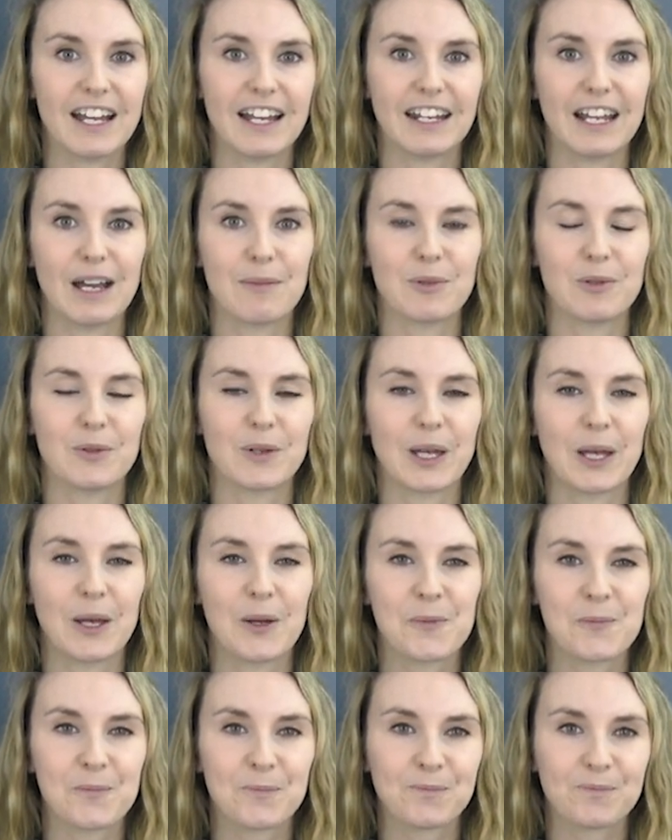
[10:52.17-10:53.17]
and
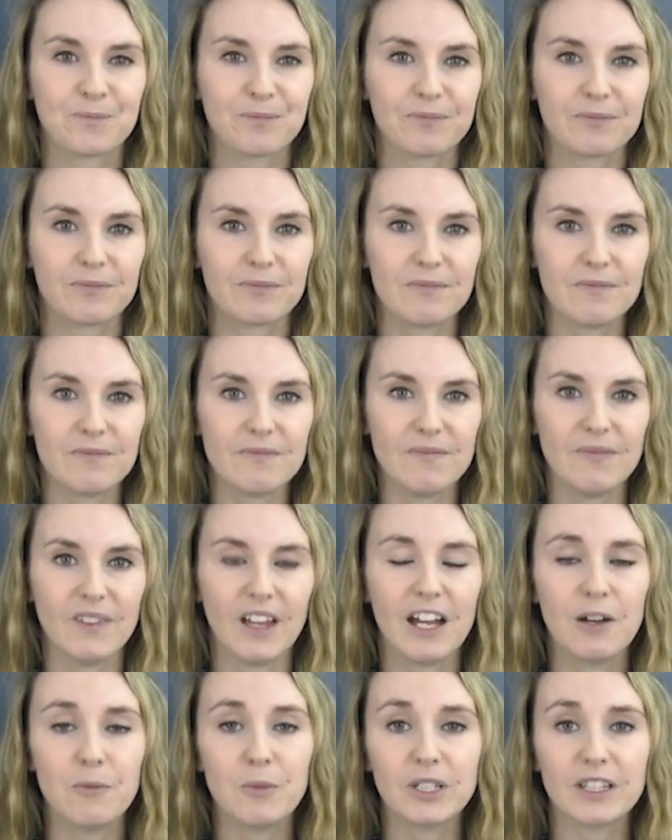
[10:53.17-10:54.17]
Abu-Akel.
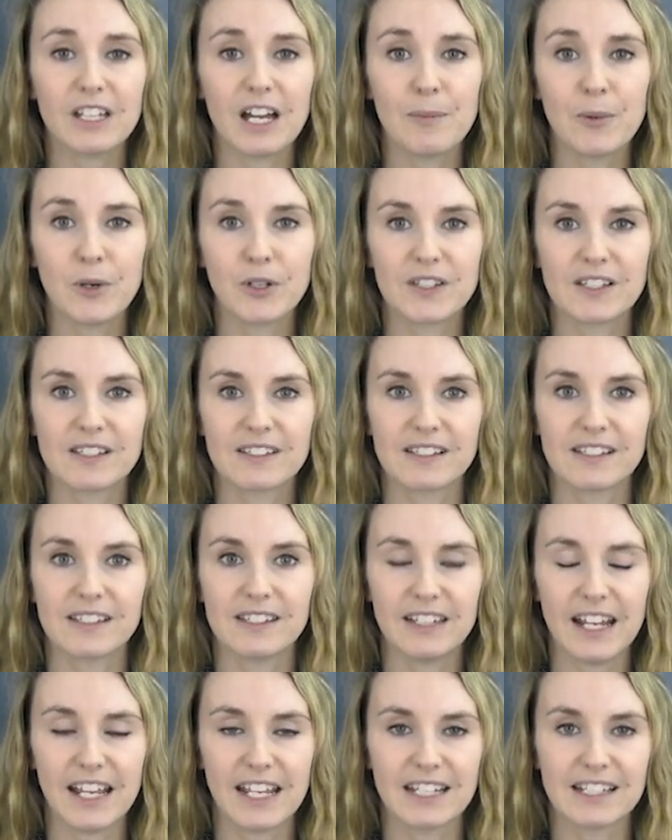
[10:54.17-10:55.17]
And what the hypothesis
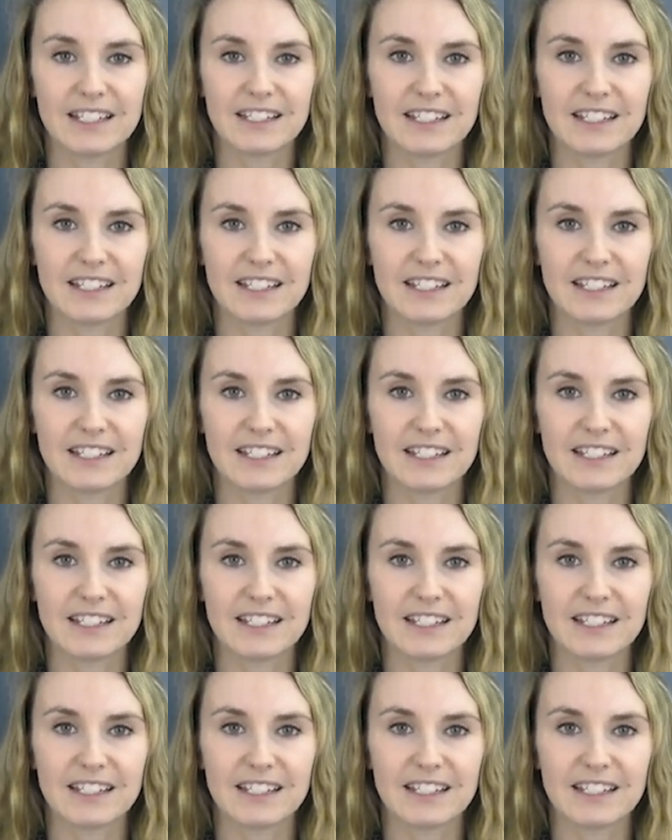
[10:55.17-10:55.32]
states